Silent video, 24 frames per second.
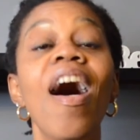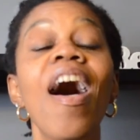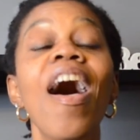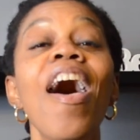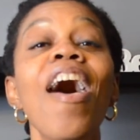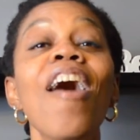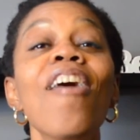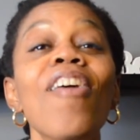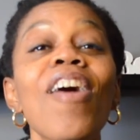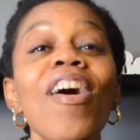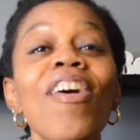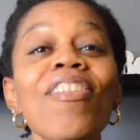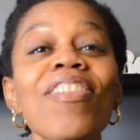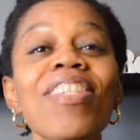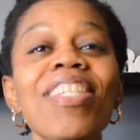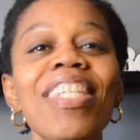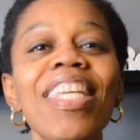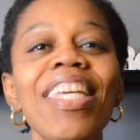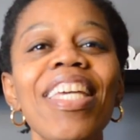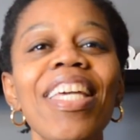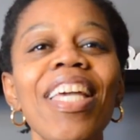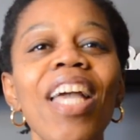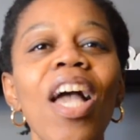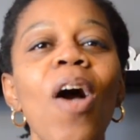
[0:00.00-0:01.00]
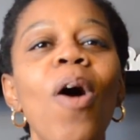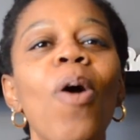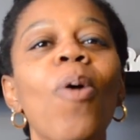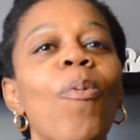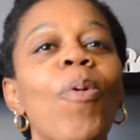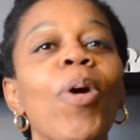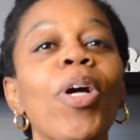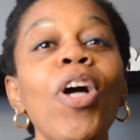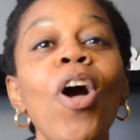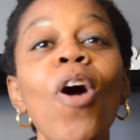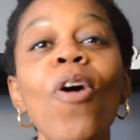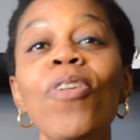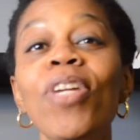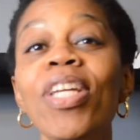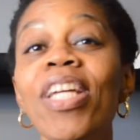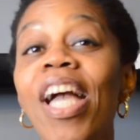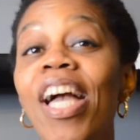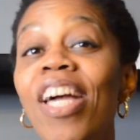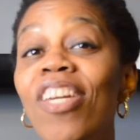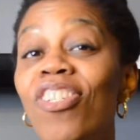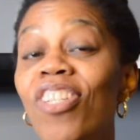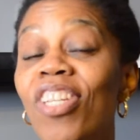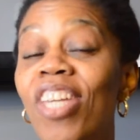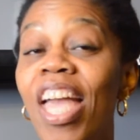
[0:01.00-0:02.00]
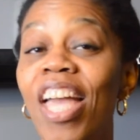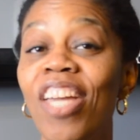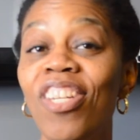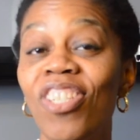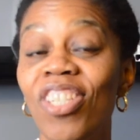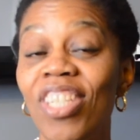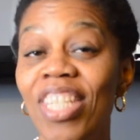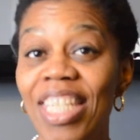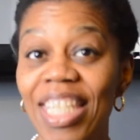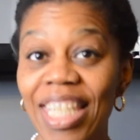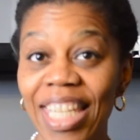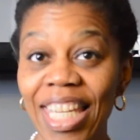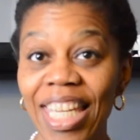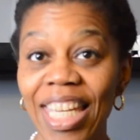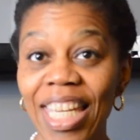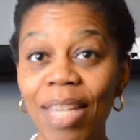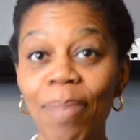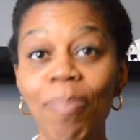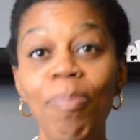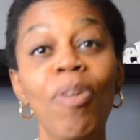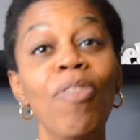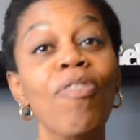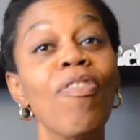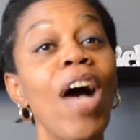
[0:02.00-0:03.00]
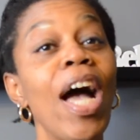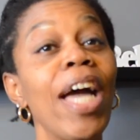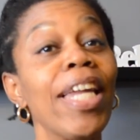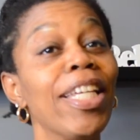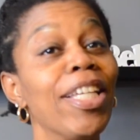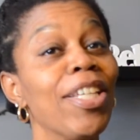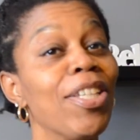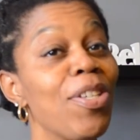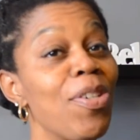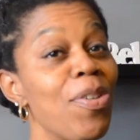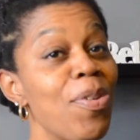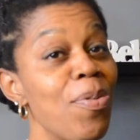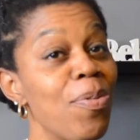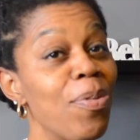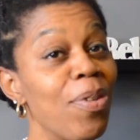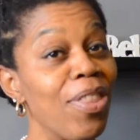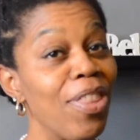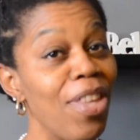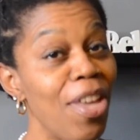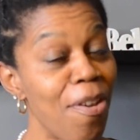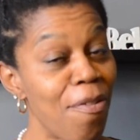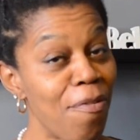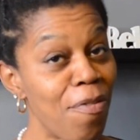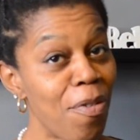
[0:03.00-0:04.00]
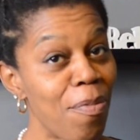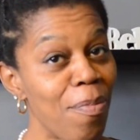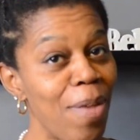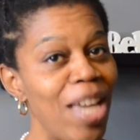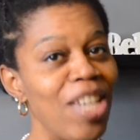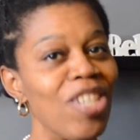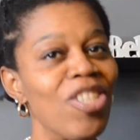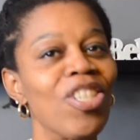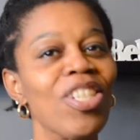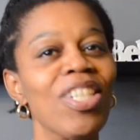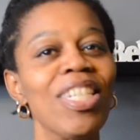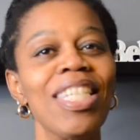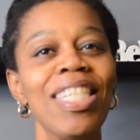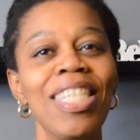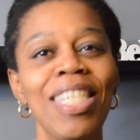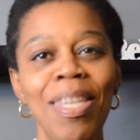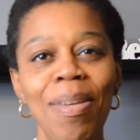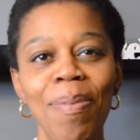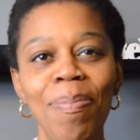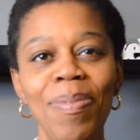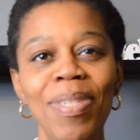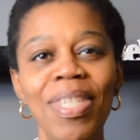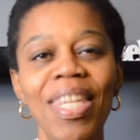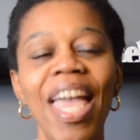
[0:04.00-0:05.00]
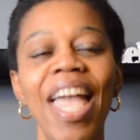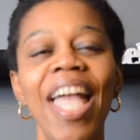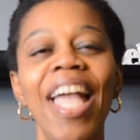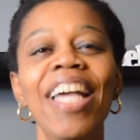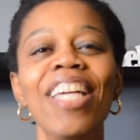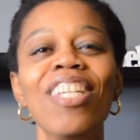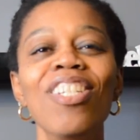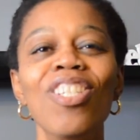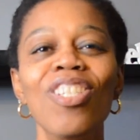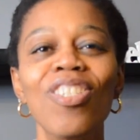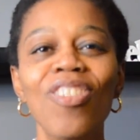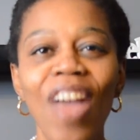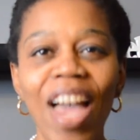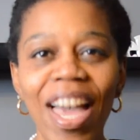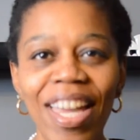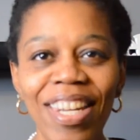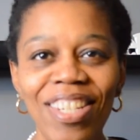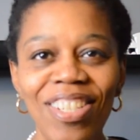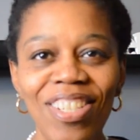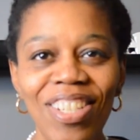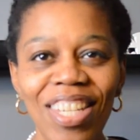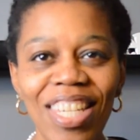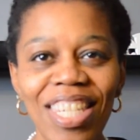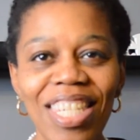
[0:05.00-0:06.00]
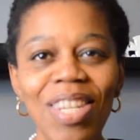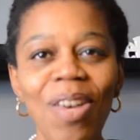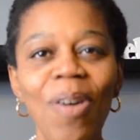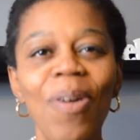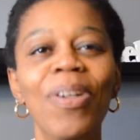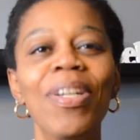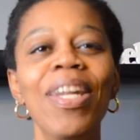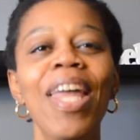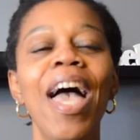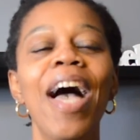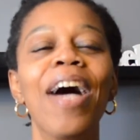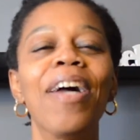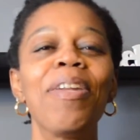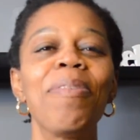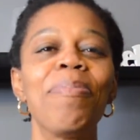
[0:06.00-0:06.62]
LLC, where coding education is key, providing you with information, tips, and strategies on how to